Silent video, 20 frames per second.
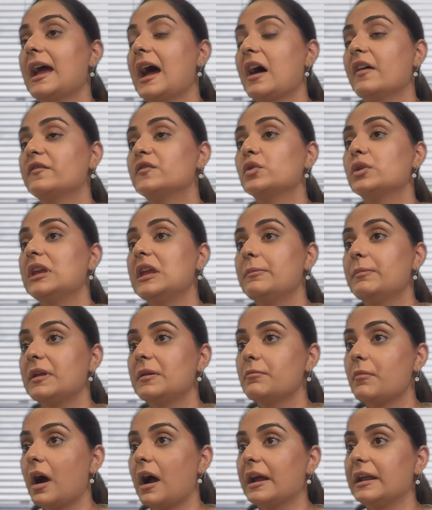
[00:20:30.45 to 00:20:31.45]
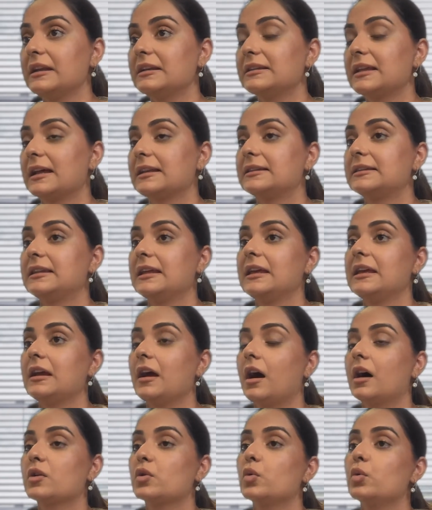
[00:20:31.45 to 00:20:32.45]
have to keep in mind that they
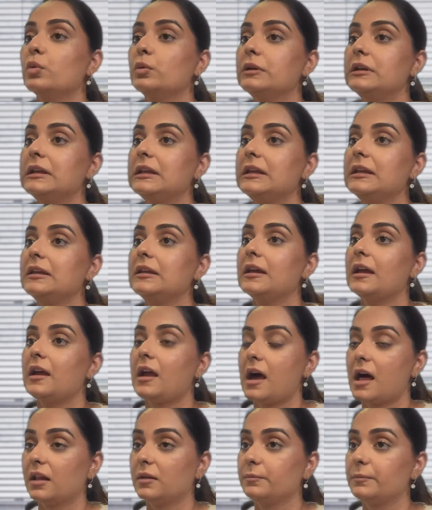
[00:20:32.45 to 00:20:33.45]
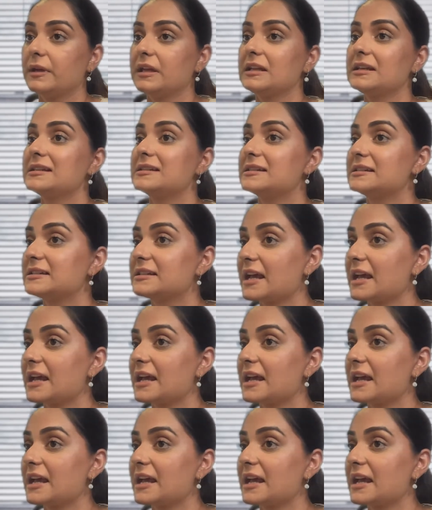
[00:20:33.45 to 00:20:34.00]
are only helping